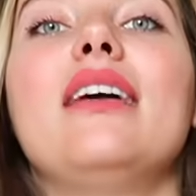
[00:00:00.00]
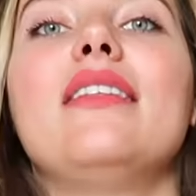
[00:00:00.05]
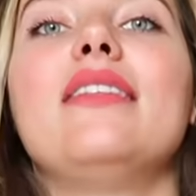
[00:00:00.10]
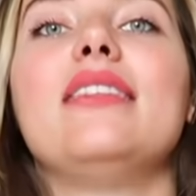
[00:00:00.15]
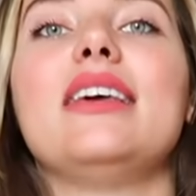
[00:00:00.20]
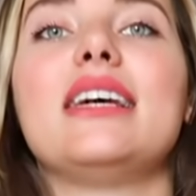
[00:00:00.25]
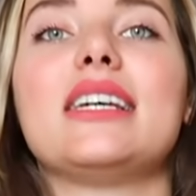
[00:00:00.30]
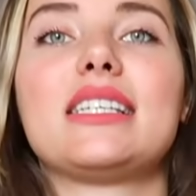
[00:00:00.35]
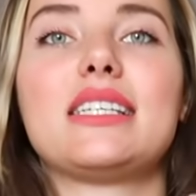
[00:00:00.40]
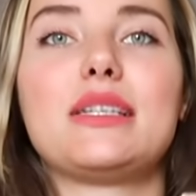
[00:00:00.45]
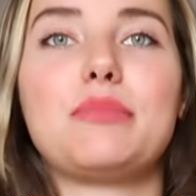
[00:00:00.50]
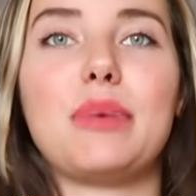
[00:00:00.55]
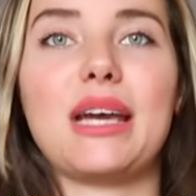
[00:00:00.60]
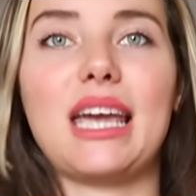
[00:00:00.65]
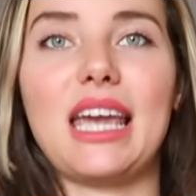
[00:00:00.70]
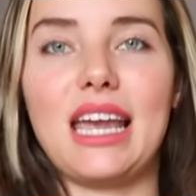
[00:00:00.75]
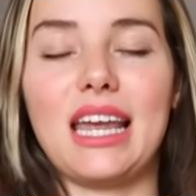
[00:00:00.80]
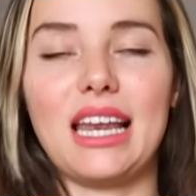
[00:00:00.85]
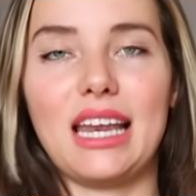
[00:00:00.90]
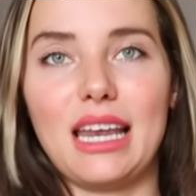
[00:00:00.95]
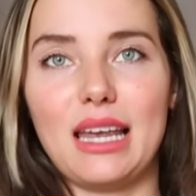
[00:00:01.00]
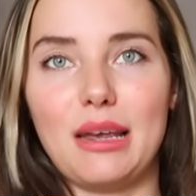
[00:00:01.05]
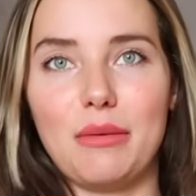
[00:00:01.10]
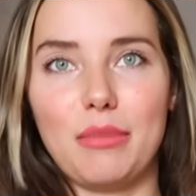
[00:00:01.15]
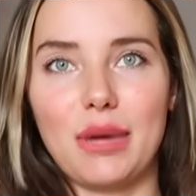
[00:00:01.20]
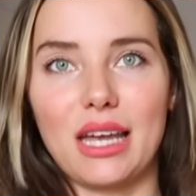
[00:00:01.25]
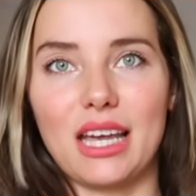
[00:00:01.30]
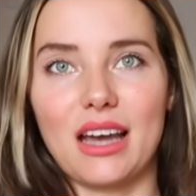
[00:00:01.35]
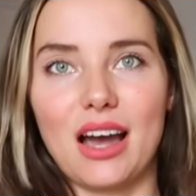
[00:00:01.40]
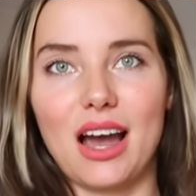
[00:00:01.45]
this bikini
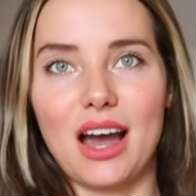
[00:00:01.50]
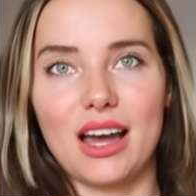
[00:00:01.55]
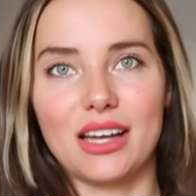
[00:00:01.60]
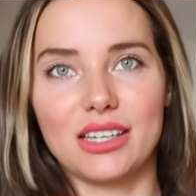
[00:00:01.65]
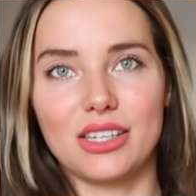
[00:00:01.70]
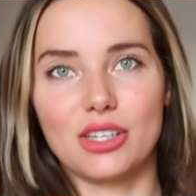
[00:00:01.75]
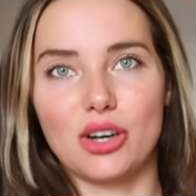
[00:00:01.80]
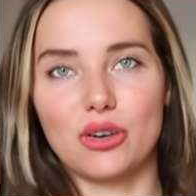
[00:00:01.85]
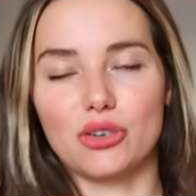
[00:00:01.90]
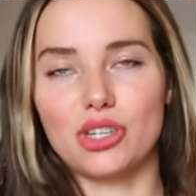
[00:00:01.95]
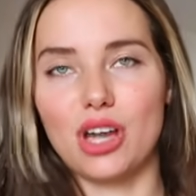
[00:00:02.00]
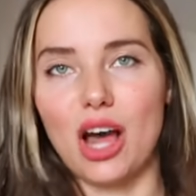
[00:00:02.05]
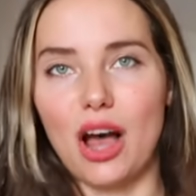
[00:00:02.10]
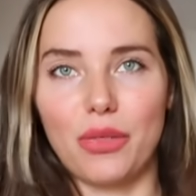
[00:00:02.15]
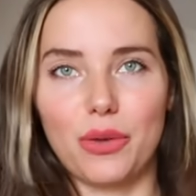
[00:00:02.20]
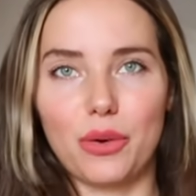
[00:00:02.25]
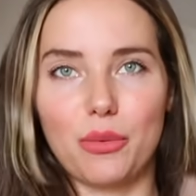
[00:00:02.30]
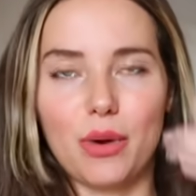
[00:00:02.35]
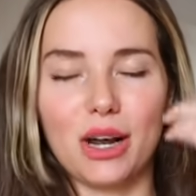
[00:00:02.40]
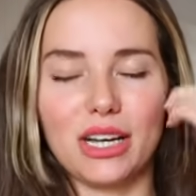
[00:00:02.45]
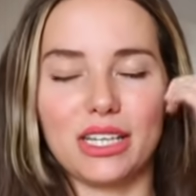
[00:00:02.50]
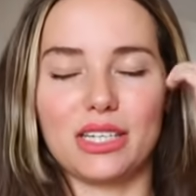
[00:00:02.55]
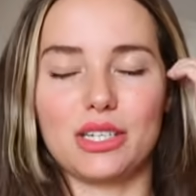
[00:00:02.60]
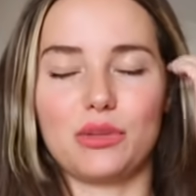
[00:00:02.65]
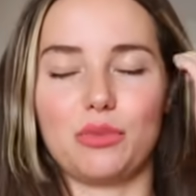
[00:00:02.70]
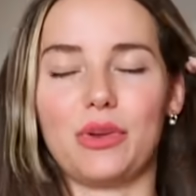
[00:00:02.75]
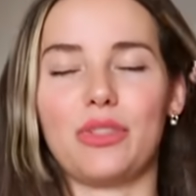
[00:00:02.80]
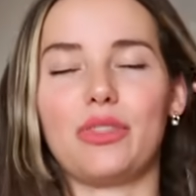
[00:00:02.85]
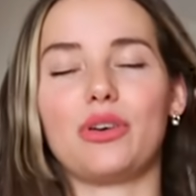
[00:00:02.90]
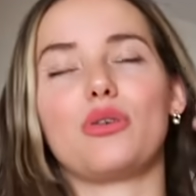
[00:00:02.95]
because those other
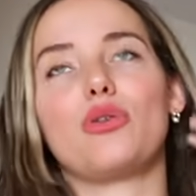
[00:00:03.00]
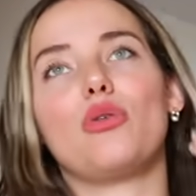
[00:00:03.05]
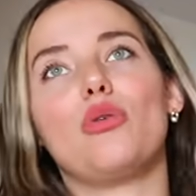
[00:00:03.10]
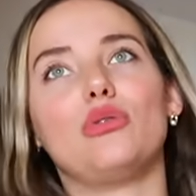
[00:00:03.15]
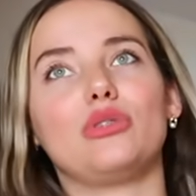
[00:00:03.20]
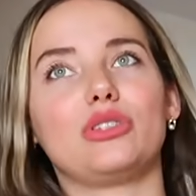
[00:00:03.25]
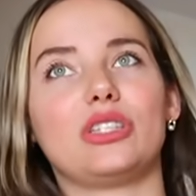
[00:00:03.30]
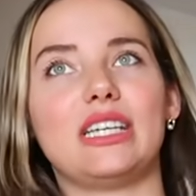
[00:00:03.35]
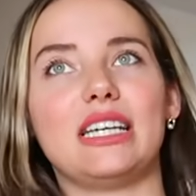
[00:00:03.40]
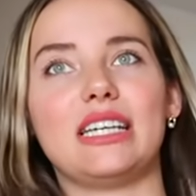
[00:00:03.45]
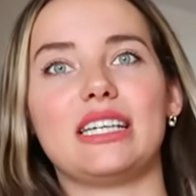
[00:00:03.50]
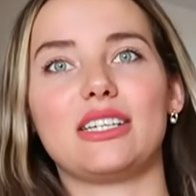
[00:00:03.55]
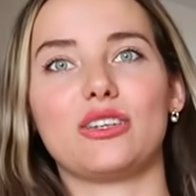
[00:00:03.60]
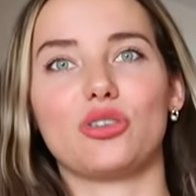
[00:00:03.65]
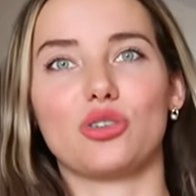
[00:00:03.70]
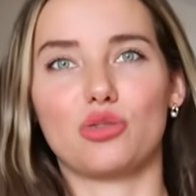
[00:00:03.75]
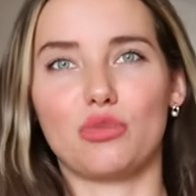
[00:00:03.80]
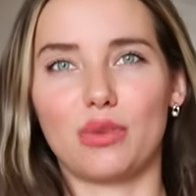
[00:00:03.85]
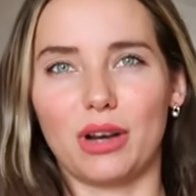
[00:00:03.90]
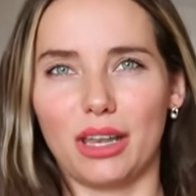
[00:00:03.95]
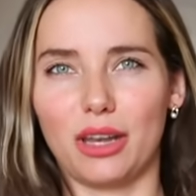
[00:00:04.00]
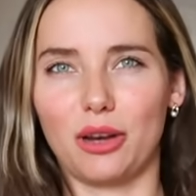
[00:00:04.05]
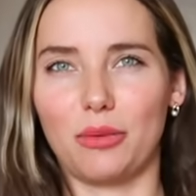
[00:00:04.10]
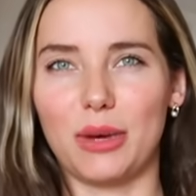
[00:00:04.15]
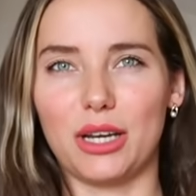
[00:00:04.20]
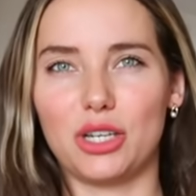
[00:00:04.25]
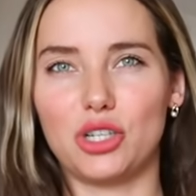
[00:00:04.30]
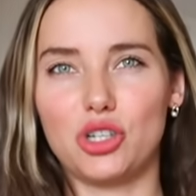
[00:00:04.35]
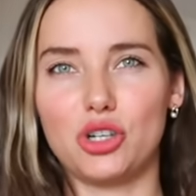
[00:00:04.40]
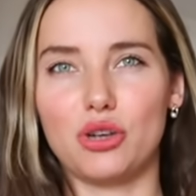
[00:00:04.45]
ones with the gold details were a little
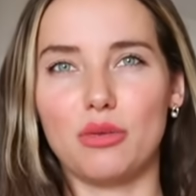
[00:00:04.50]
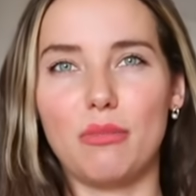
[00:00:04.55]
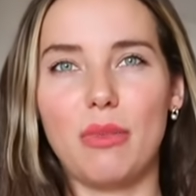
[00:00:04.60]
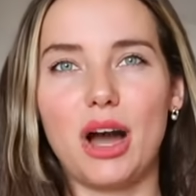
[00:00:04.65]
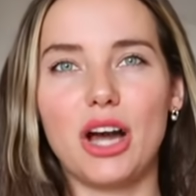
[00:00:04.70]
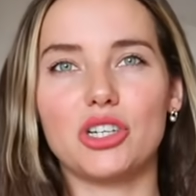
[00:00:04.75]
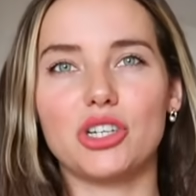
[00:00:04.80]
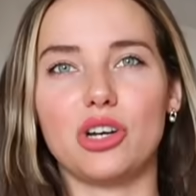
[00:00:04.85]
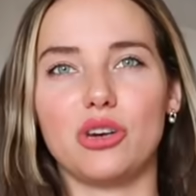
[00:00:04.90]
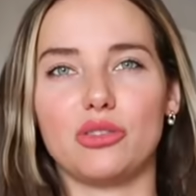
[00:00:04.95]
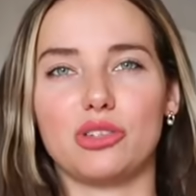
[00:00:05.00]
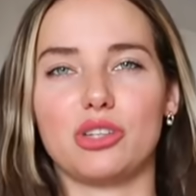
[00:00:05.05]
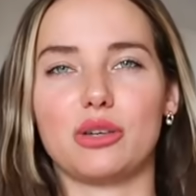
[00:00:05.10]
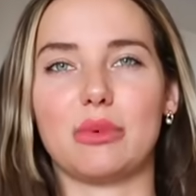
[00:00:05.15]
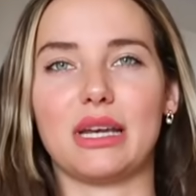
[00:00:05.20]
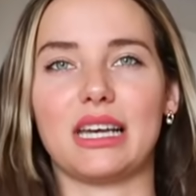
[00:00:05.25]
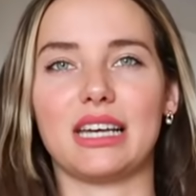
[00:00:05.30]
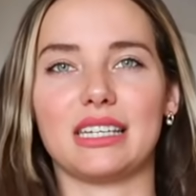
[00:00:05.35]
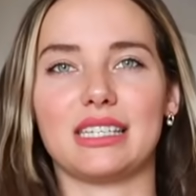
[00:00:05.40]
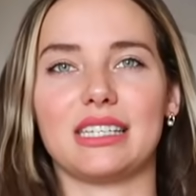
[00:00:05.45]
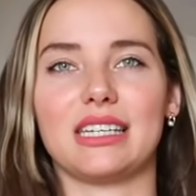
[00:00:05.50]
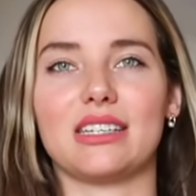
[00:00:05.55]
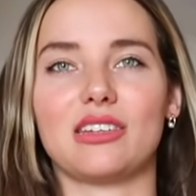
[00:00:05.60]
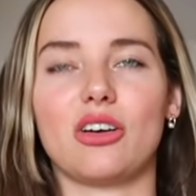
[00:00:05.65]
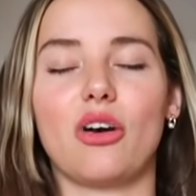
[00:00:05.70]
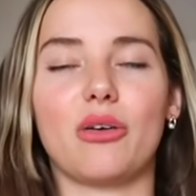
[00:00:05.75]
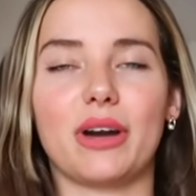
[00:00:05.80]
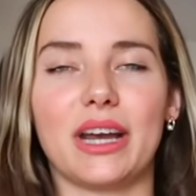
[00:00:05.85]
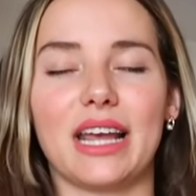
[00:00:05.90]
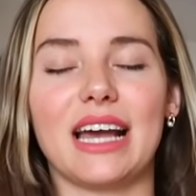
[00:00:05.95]
bit too much also because this
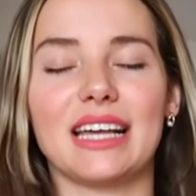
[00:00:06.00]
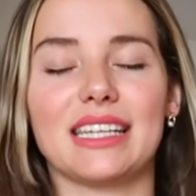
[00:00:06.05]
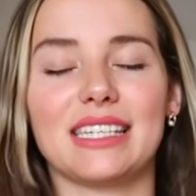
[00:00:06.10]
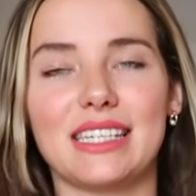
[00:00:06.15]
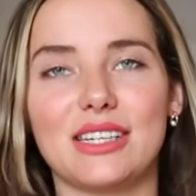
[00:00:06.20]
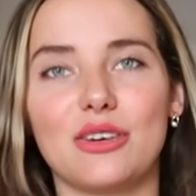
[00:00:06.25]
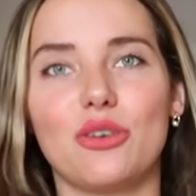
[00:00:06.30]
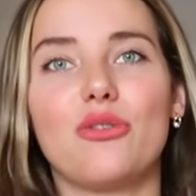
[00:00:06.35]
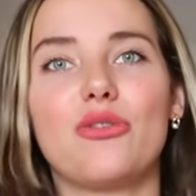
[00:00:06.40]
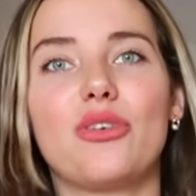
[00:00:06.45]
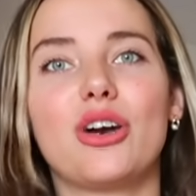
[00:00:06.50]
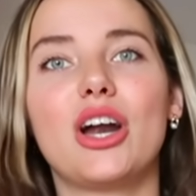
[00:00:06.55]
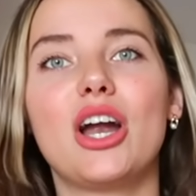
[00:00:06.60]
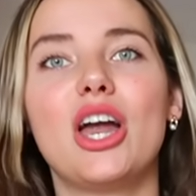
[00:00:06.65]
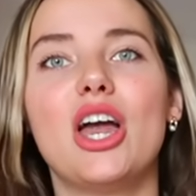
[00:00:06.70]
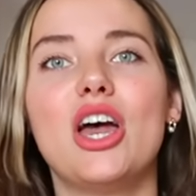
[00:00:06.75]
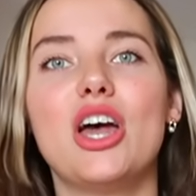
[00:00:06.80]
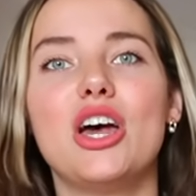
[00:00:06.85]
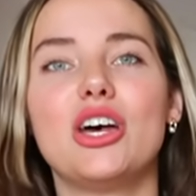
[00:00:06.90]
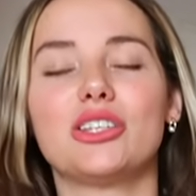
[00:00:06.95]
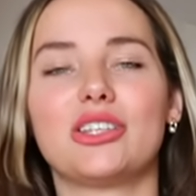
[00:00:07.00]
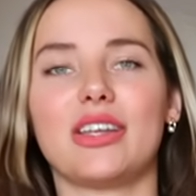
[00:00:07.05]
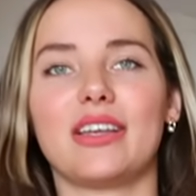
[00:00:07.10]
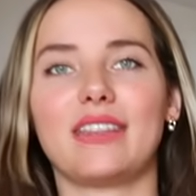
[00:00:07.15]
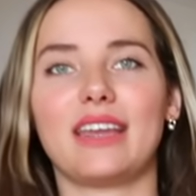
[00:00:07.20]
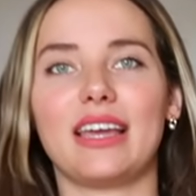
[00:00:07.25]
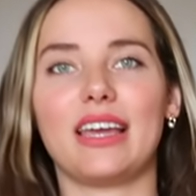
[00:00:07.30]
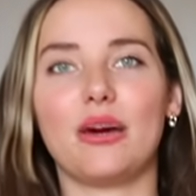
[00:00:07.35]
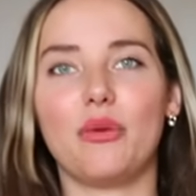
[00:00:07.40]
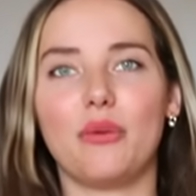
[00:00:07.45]
already has silver so i
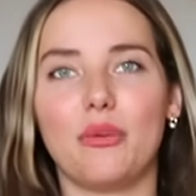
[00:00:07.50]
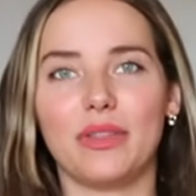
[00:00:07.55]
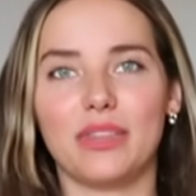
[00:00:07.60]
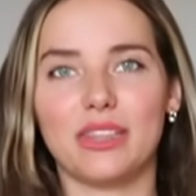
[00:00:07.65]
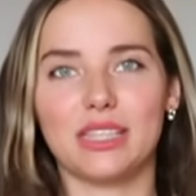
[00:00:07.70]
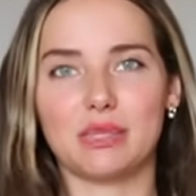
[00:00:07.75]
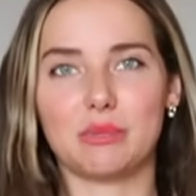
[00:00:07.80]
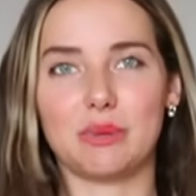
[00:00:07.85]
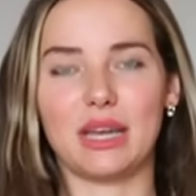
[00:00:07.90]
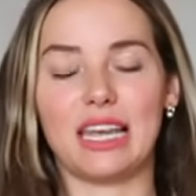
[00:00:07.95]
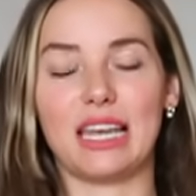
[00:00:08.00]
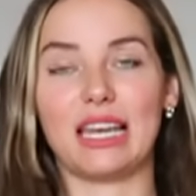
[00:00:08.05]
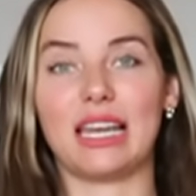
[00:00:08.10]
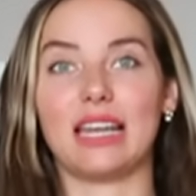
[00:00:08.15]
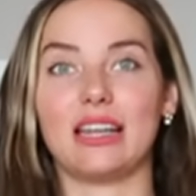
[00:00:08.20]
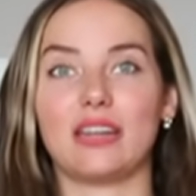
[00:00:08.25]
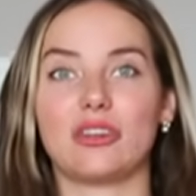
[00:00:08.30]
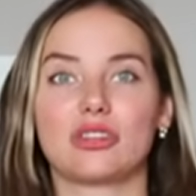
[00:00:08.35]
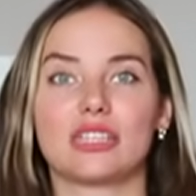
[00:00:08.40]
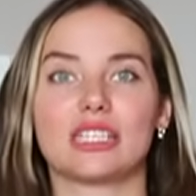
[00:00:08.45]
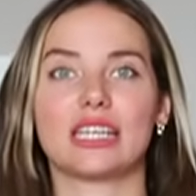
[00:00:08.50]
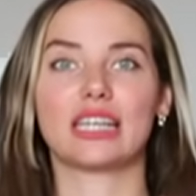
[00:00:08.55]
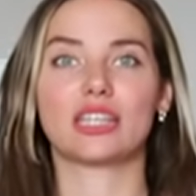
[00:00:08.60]
think with this bikini it looks